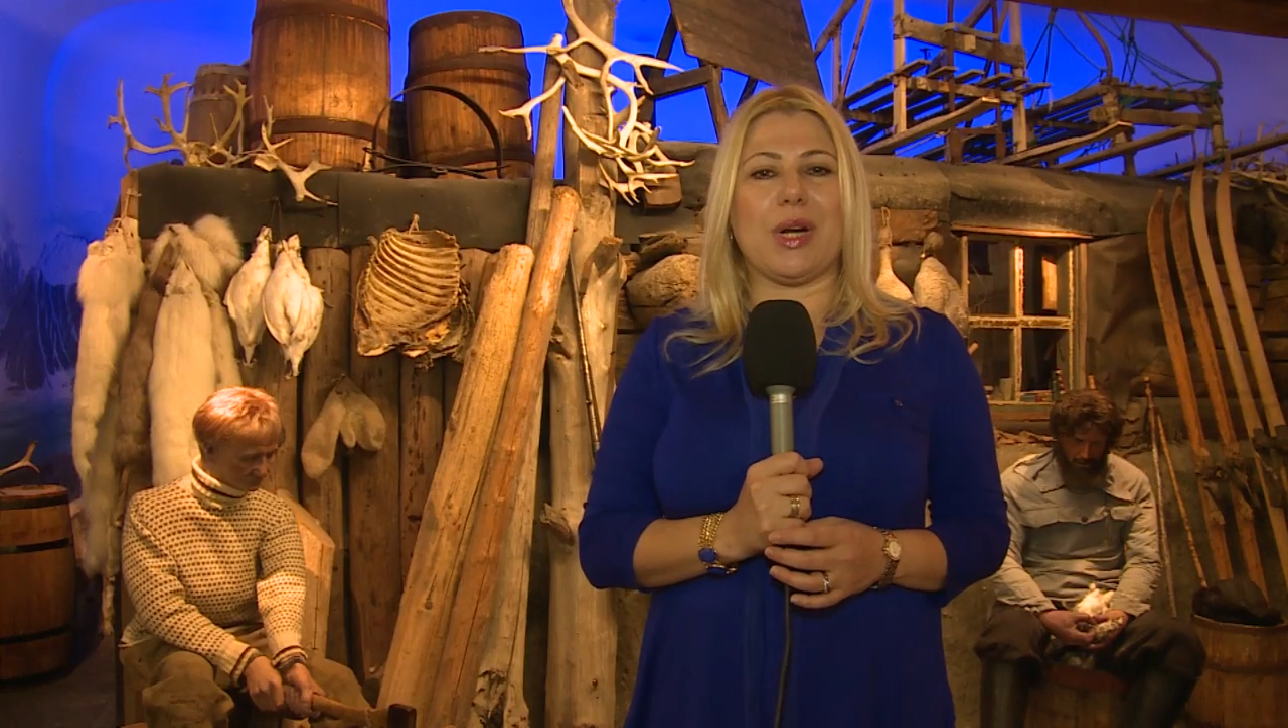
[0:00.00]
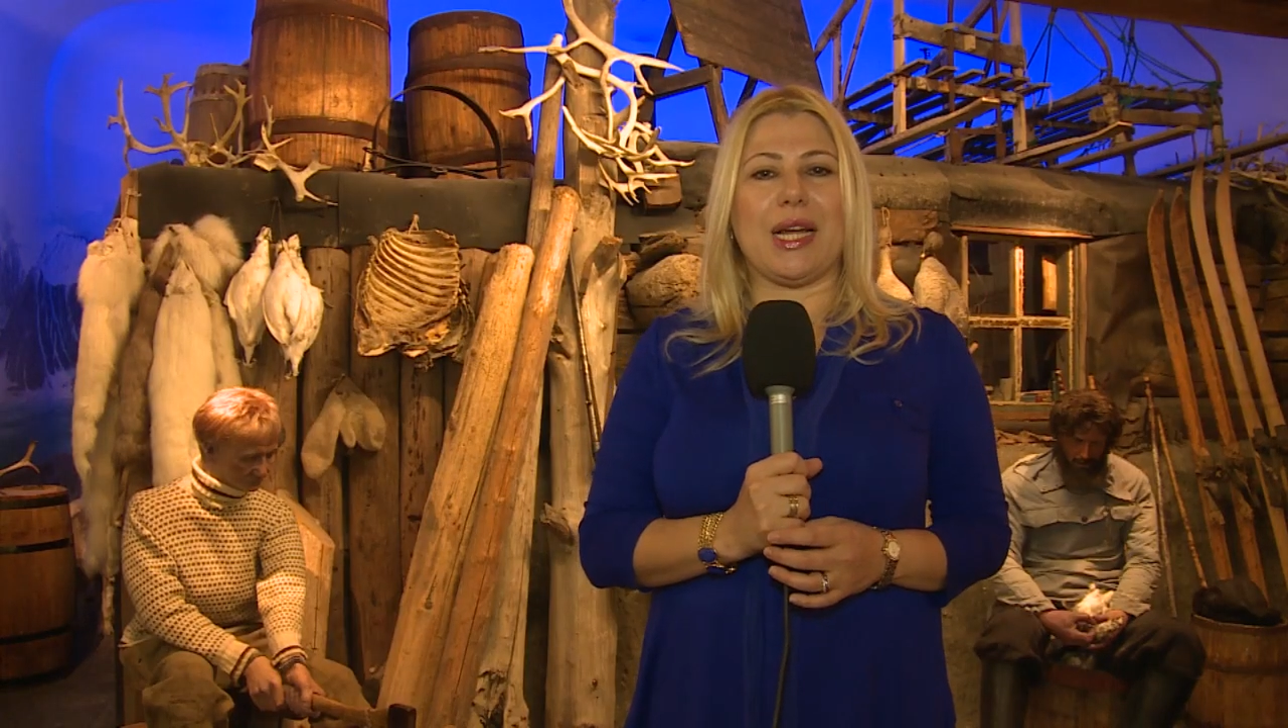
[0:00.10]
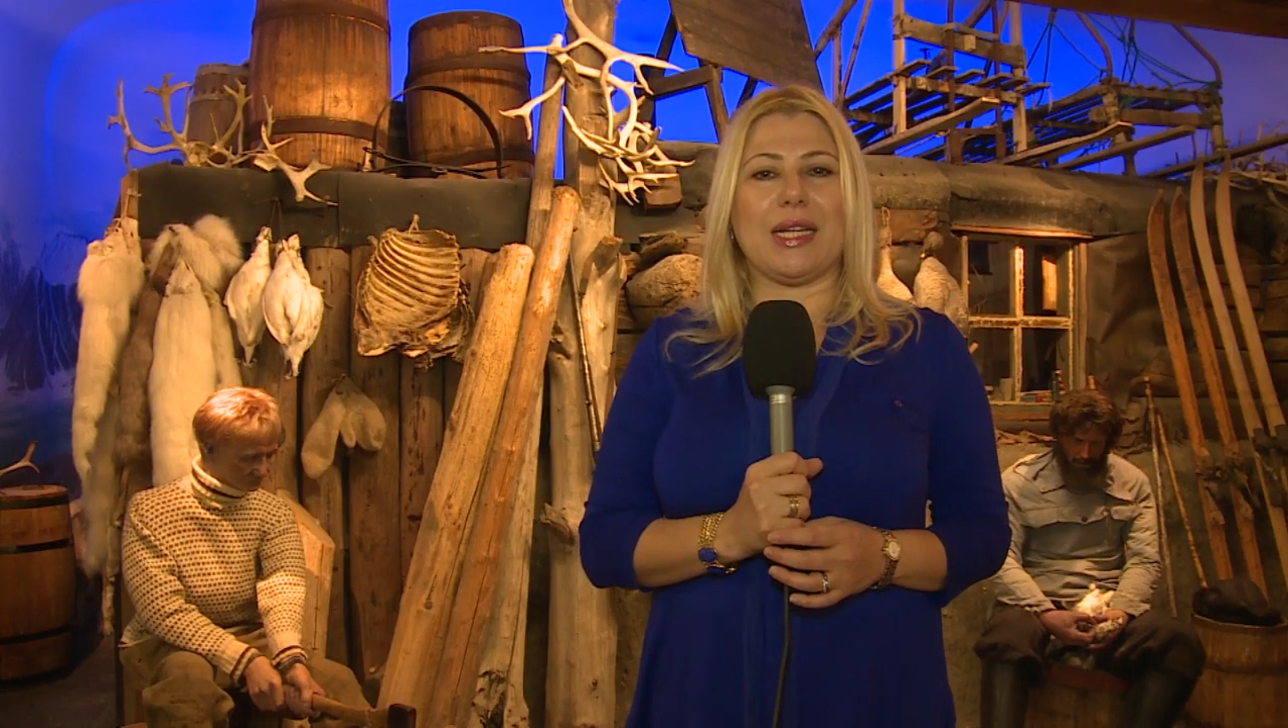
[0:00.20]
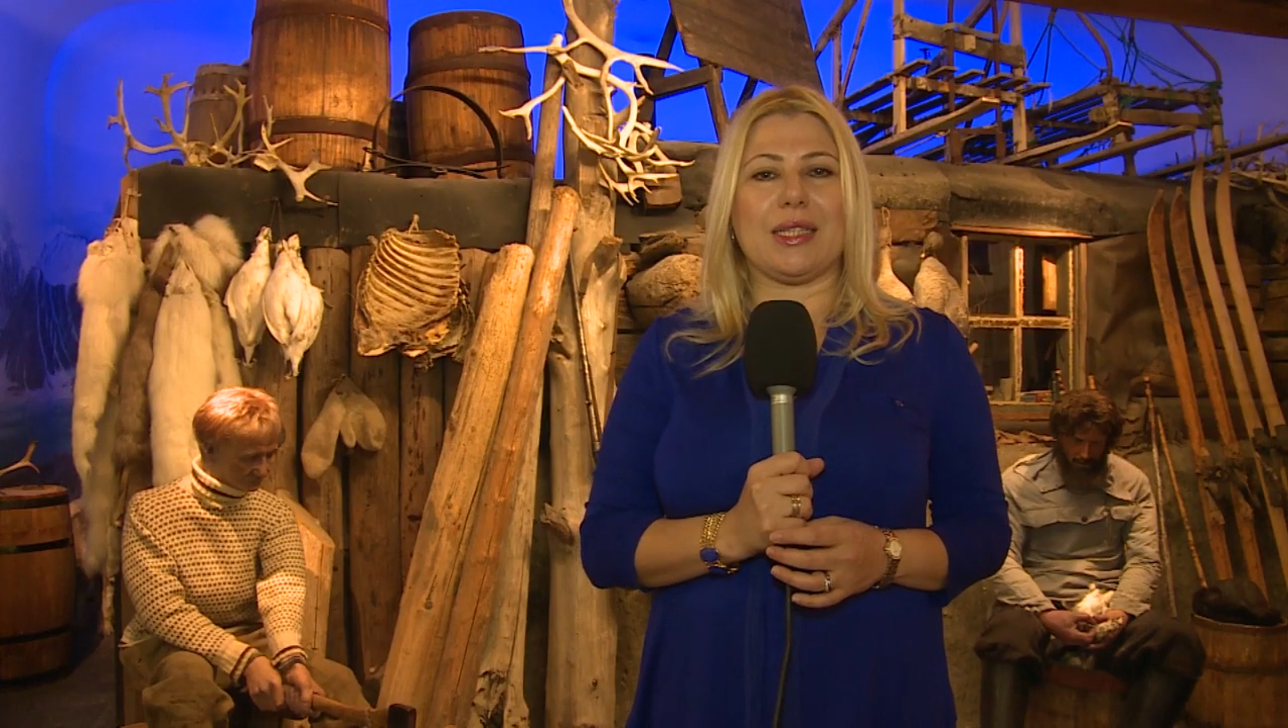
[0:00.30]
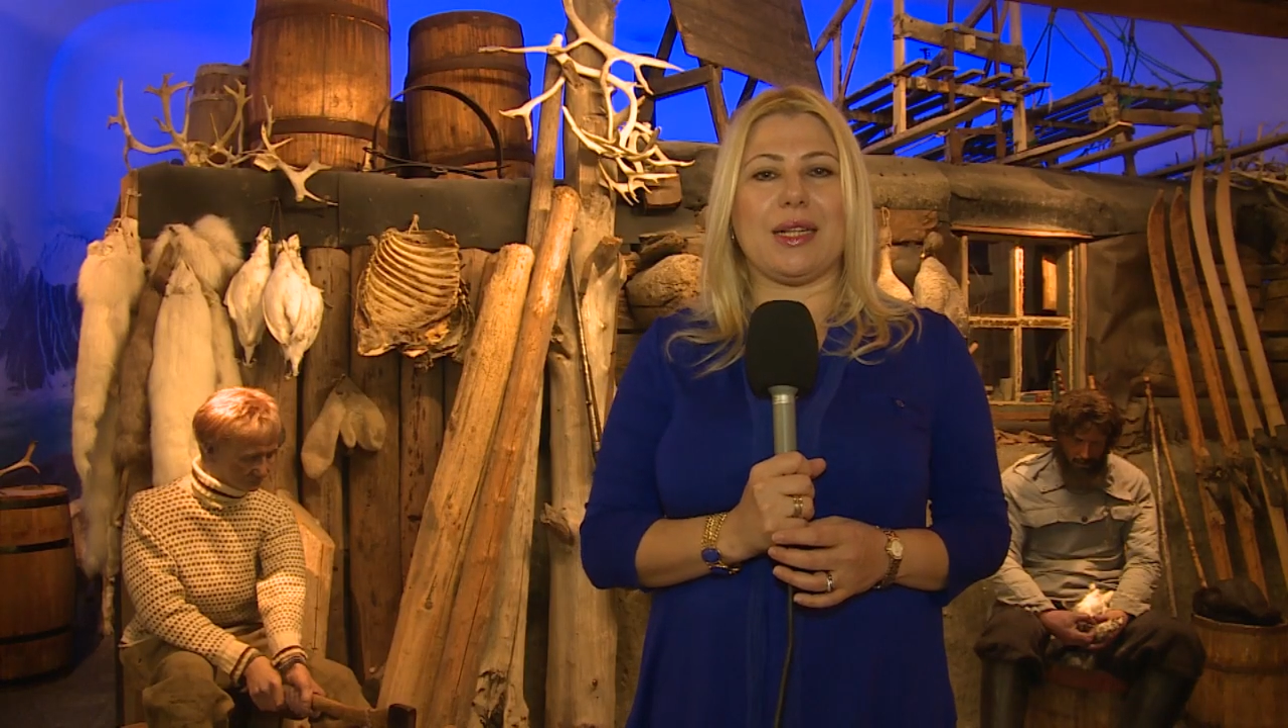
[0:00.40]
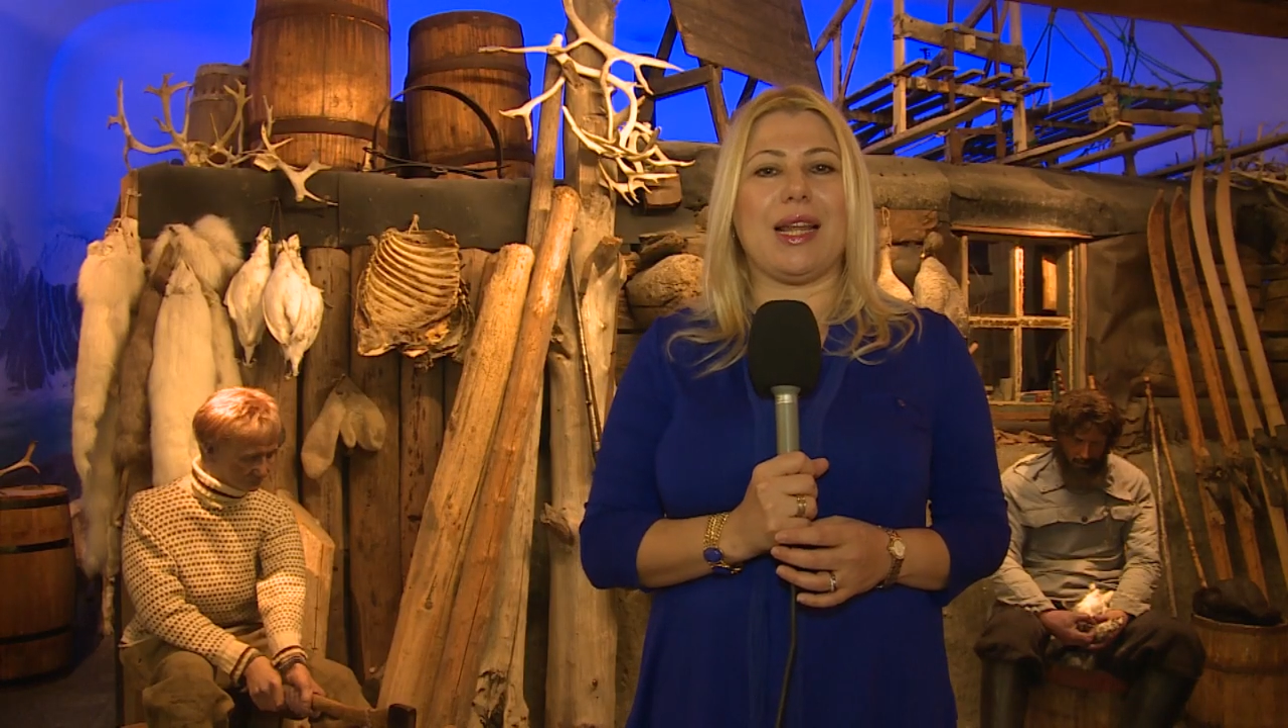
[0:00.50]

ranked